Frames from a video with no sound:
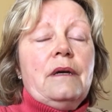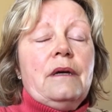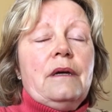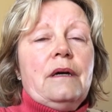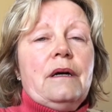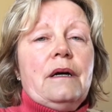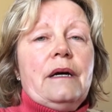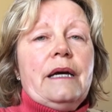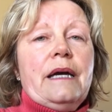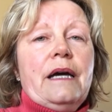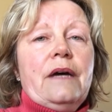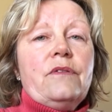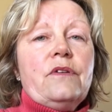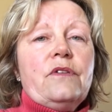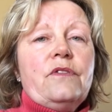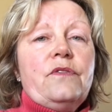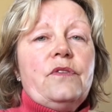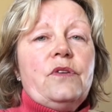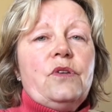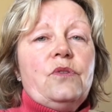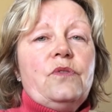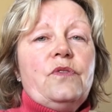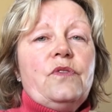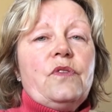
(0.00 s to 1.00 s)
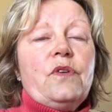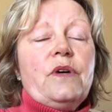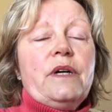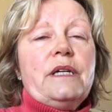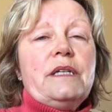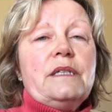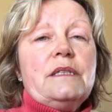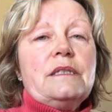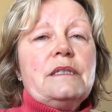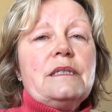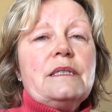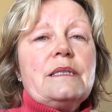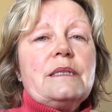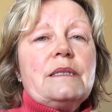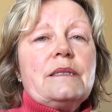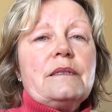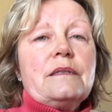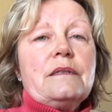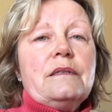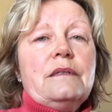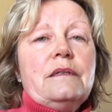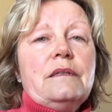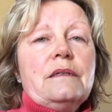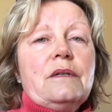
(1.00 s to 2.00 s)
I have a few friends,
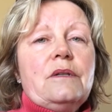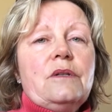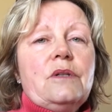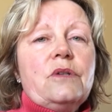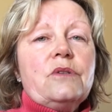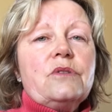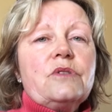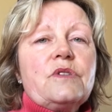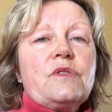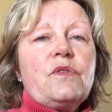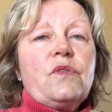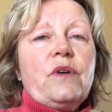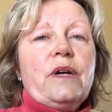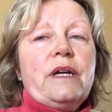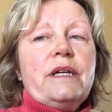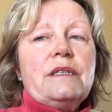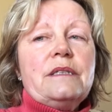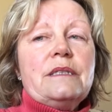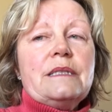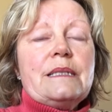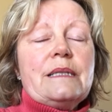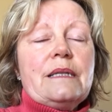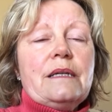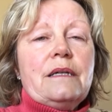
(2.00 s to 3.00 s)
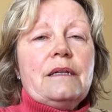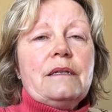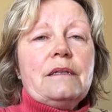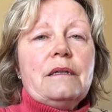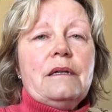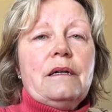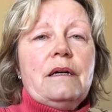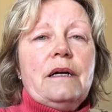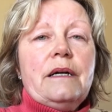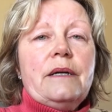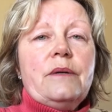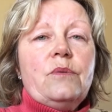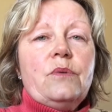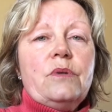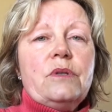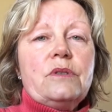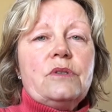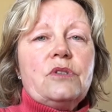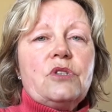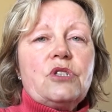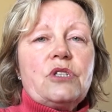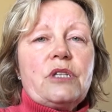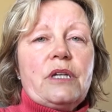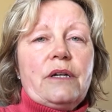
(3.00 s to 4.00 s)
close friends, that I would
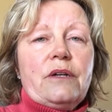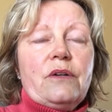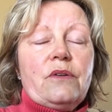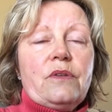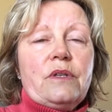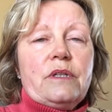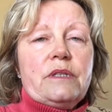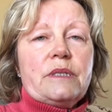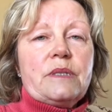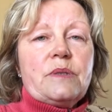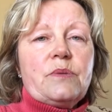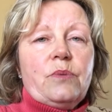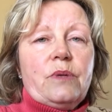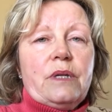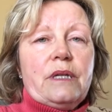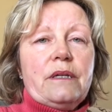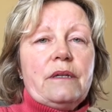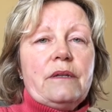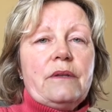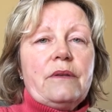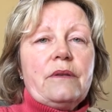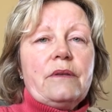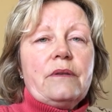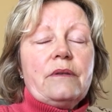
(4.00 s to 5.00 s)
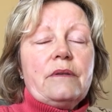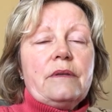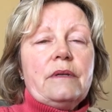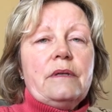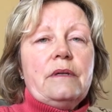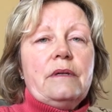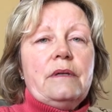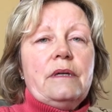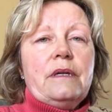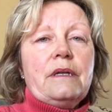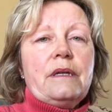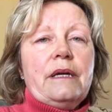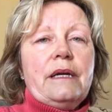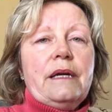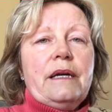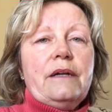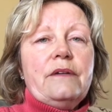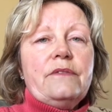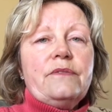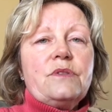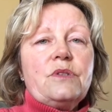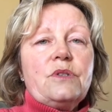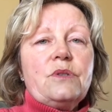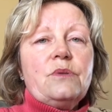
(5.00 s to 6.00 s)
share this with, and I
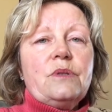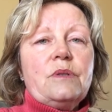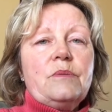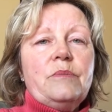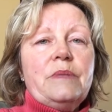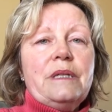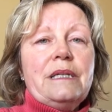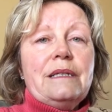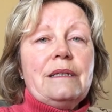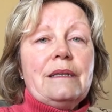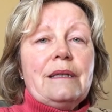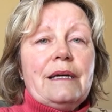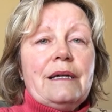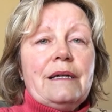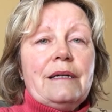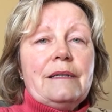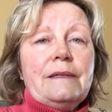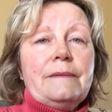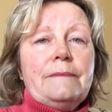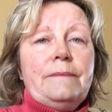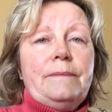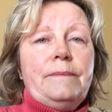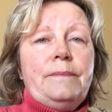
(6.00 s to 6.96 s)
have to admit that